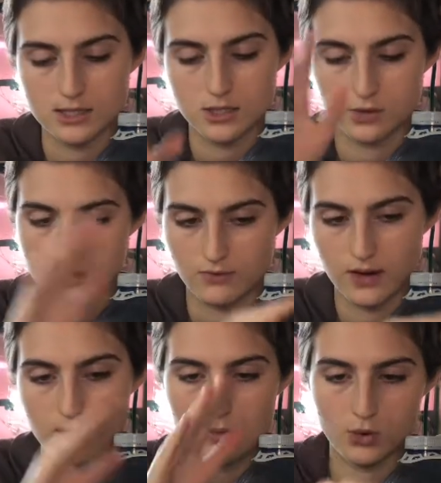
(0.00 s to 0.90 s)
So it's very
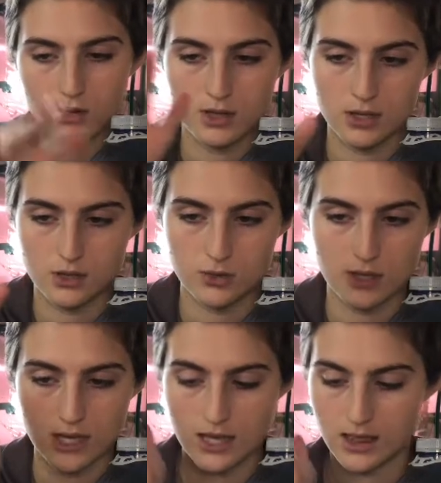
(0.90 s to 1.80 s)
important that you do it
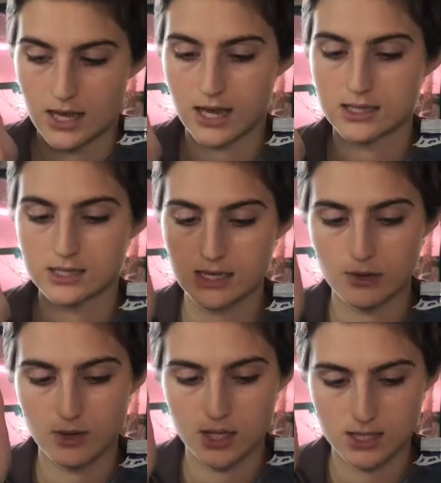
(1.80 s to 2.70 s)
in that
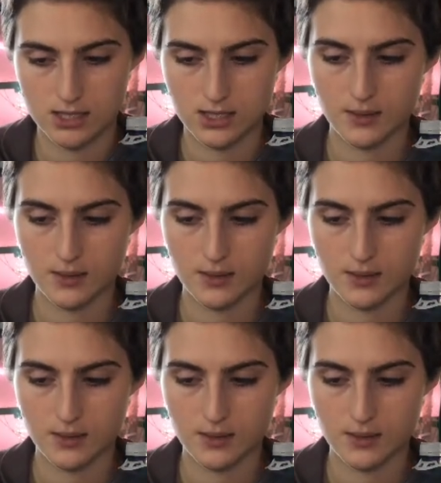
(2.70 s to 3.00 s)
sequence.